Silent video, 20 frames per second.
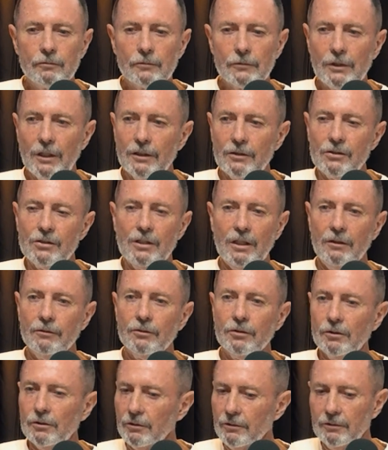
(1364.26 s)
dead set,
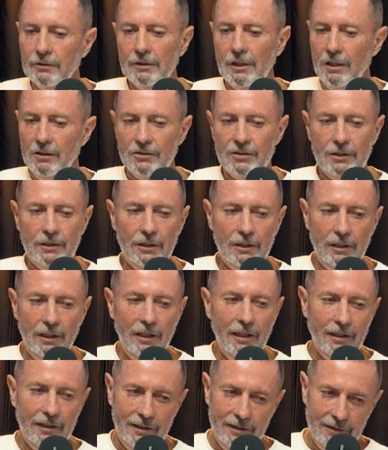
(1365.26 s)
thought, that's it.
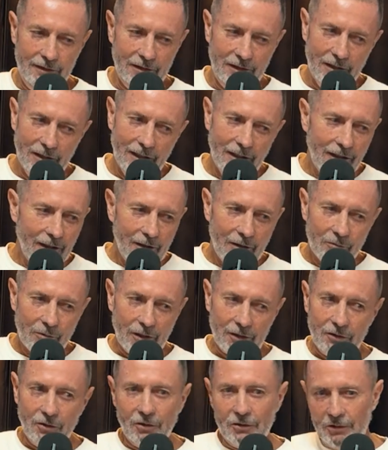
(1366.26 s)

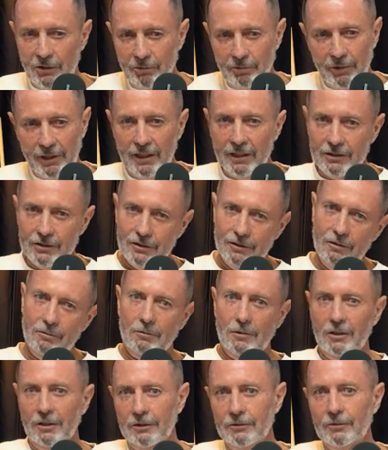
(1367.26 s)
But got to the beach, and I'm
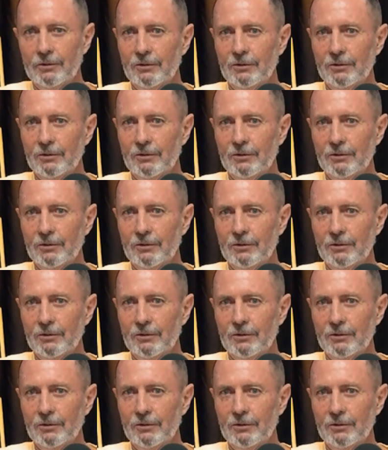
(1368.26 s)
like,